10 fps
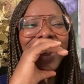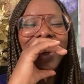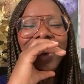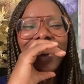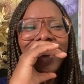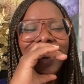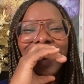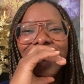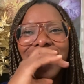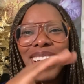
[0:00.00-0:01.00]
Oh
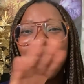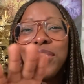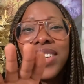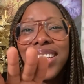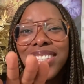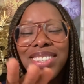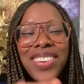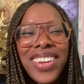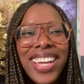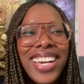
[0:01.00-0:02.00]
God, I'm really
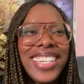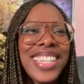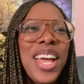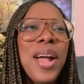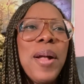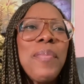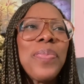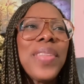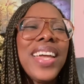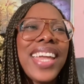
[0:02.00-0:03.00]
sorry, guys.
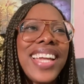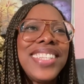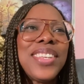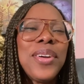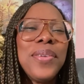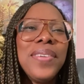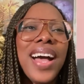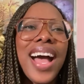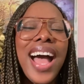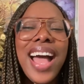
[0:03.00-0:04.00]
Okay, so
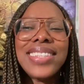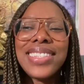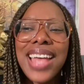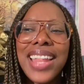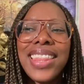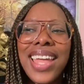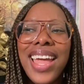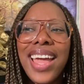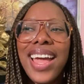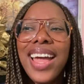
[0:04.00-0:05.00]
I sat
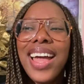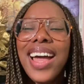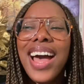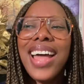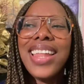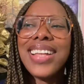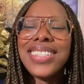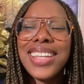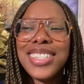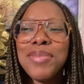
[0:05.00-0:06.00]
there and I
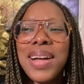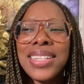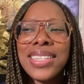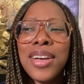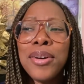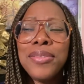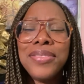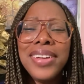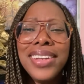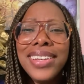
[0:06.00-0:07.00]
said to myself,
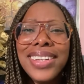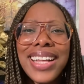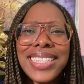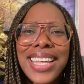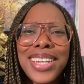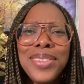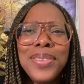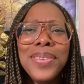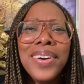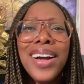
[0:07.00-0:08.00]
I said,
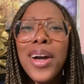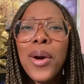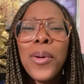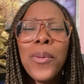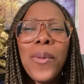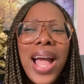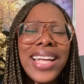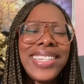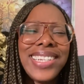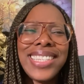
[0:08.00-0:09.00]
why
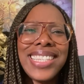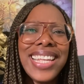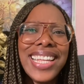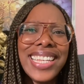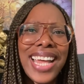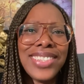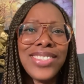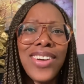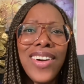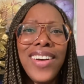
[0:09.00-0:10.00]
is she singing that
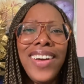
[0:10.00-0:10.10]
song?